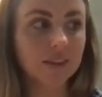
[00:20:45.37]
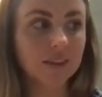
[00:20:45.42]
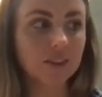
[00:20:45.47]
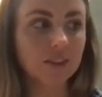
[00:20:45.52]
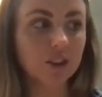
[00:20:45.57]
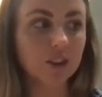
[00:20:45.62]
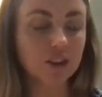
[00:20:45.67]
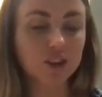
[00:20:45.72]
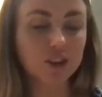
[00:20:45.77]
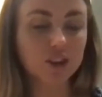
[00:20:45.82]

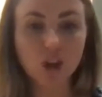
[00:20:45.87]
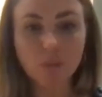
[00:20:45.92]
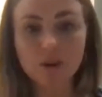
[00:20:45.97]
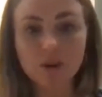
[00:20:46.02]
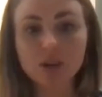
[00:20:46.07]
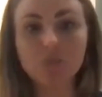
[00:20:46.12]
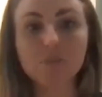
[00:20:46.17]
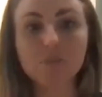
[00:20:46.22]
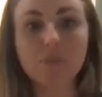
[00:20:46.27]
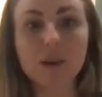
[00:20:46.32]
there's so
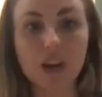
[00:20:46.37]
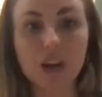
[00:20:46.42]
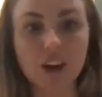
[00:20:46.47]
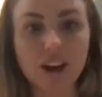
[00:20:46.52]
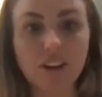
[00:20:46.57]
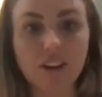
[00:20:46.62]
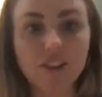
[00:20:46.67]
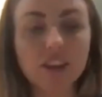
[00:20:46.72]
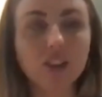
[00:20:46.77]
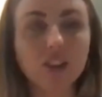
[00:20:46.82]
much bigger,
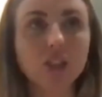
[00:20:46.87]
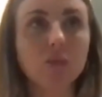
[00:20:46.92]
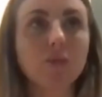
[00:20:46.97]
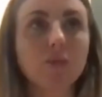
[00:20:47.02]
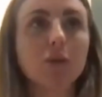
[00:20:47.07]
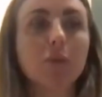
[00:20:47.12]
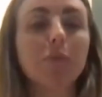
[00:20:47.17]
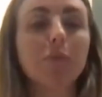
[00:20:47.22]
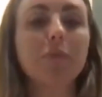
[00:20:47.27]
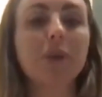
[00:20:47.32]
everything's so
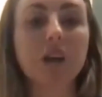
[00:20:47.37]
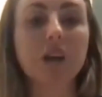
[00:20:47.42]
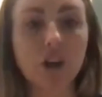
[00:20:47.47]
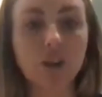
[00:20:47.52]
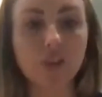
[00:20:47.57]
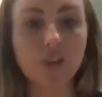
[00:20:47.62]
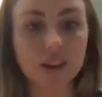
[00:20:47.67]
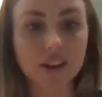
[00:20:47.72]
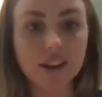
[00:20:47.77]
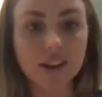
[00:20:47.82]
much bigger
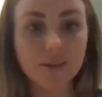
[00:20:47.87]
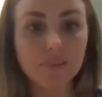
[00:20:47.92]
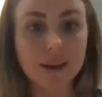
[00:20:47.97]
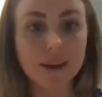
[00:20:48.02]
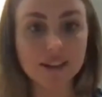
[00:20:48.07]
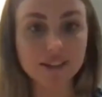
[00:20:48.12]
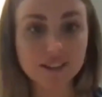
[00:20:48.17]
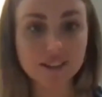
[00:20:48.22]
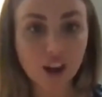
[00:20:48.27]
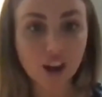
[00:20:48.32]
than
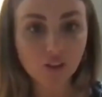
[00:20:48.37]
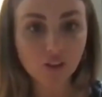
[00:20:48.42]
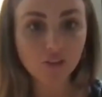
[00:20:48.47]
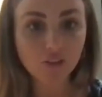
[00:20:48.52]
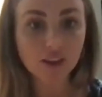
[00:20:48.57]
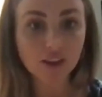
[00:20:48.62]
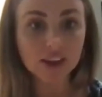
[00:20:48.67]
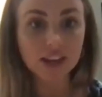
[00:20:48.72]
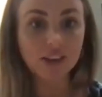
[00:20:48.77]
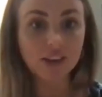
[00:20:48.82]
myself
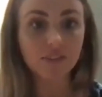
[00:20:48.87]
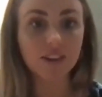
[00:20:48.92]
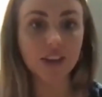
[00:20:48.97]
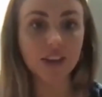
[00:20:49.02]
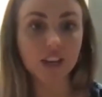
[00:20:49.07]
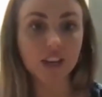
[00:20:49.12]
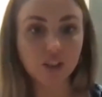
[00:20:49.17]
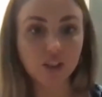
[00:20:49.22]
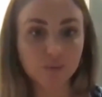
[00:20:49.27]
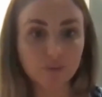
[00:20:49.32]
and even
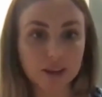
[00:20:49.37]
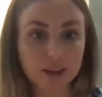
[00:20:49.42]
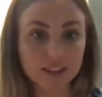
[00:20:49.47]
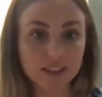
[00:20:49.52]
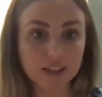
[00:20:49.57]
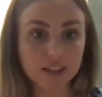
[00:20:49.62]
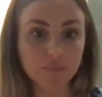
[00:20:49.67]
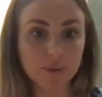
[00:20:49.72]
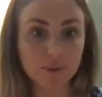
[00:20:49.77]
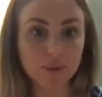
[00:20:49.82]
each of my
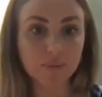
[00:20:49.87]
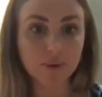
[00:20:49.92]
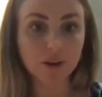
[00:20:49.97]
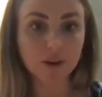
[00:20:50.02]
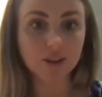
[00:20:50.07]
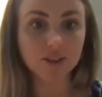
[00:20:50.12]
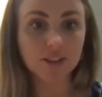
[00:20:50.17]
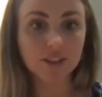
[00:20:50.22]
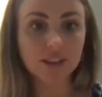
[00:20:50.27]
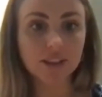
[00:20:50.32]
team
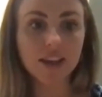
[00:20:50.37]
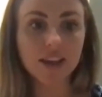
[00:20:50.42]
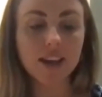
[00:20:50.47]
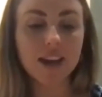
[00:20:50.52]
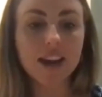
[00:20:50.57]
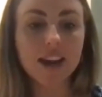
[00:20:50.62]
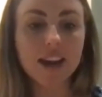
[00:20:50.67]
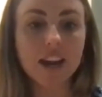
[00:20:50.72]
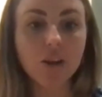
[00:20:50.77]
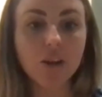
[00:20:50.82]
members.
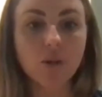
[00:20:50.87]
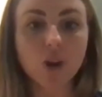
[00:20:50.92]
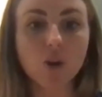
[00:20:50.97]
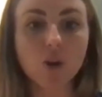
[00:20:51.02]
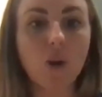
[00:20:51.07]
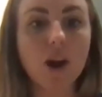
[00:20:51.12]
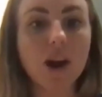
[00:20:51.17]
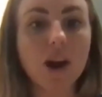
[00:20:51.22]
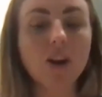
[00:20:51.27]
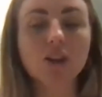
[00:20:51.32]
And it
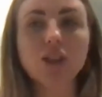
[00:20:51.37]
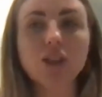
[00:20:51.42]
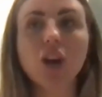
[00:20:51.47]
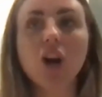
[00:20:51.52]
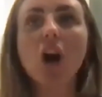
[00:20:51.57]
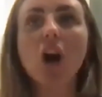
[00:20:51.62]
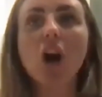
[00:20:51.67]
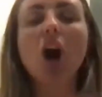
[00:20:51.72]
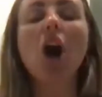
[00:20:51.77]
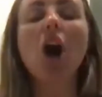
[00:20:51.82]
requires
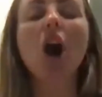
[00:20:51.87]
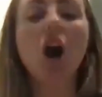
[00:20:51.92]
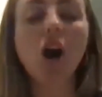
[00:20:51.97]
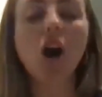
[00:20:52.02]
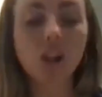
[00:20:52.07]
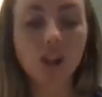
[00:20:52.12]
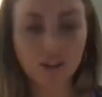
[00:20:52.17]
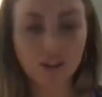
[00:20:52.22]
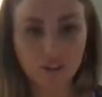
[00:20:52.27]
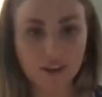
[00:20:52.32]

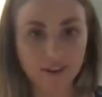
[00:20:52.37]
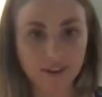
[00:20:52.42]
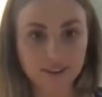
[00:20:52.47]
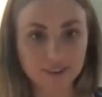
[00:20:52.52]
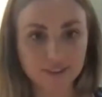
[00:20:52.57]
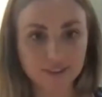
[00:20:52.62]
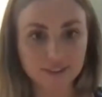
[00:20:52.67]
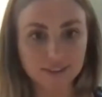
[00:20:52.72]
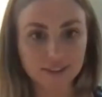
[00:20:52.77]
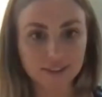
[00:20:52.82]
all of
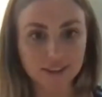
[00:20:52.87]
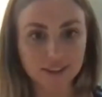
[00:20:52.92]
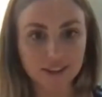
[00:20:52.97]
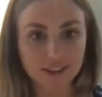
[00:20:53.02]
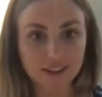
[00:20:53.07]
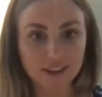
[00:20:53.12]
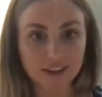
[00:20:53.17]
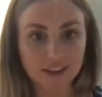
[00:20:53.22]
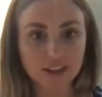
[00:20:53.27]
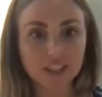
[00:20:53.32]
us
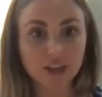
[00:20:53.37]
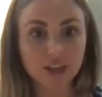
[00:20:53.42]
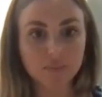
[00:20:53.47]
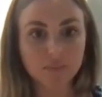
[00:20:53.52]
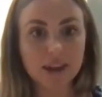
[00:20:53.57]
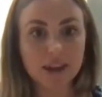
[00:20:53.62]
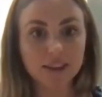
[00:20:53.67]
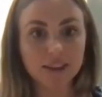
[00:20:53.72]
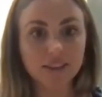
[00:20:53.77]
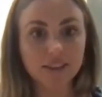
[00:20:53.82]
to
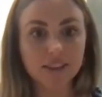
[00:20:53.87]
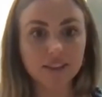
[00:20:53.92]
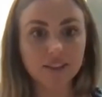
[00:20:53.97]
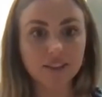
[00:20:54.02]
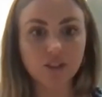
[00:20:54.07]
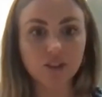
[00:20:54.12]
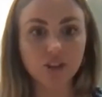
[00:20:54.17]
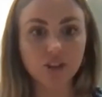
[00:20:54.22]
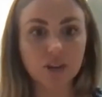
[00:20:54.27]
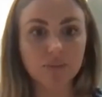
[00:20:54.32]
make these
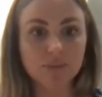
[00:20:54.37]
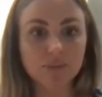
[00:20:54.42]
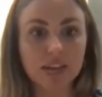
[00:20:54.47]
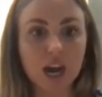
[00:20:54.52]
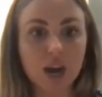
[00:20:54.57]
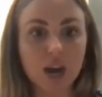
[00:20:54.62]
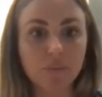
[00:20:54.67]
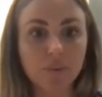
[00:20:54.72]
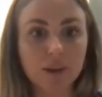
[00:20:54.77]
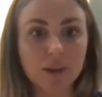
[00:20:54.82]
dreams
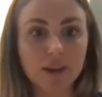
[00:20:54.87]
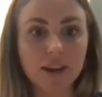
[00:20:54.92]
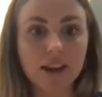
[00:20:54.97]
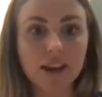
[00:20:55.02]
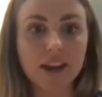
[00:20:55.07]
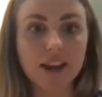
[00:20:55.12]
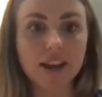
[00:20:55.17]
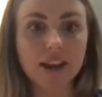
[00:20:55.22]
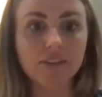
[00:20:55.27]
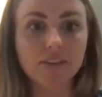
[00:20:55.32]
happen.
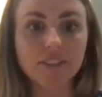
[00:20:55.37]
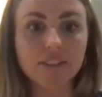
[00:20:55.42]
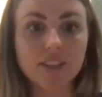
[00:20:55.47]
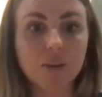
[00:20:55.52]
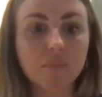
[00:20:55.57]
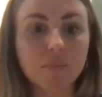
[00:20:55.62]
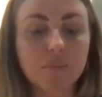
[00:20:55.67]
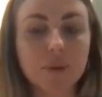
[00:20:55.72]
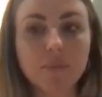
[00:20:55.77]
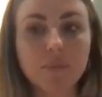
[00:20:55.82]
And if
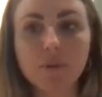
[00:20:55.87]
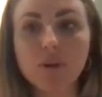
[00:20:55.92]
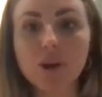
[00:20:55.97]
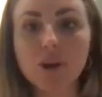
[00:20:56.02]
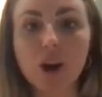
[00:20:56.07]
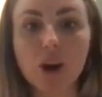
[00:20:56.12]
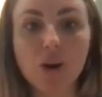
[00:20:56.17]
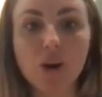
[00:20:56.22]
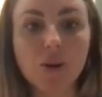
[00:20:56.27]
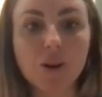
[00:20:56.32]
some people
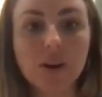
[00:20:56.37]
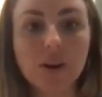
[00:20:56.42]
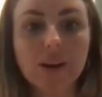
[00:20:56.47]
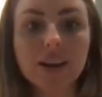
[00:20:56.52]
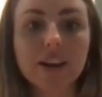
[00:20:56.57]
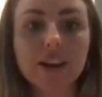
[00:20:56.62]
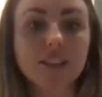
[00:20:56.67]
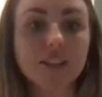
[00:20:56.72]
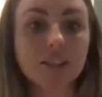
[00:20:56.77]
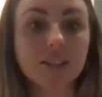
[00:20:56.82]
go,
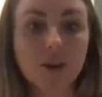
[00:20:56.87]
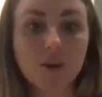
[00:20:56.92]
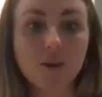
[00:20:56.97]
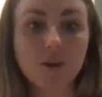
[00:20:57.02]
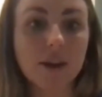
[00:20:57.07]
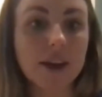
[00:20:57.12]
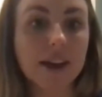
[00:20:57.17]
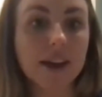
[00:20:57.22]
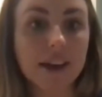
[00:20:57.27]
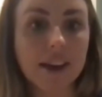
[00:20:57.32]
it's
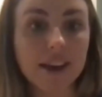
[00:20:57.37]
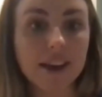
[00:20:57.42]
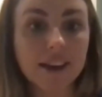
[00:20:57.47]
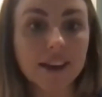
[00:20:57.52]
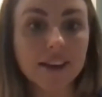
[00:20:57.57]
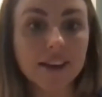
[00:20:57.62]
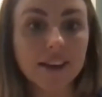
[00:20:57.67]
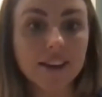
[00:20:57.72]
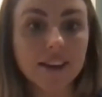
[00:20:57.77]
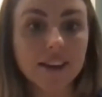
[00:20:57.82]
okay,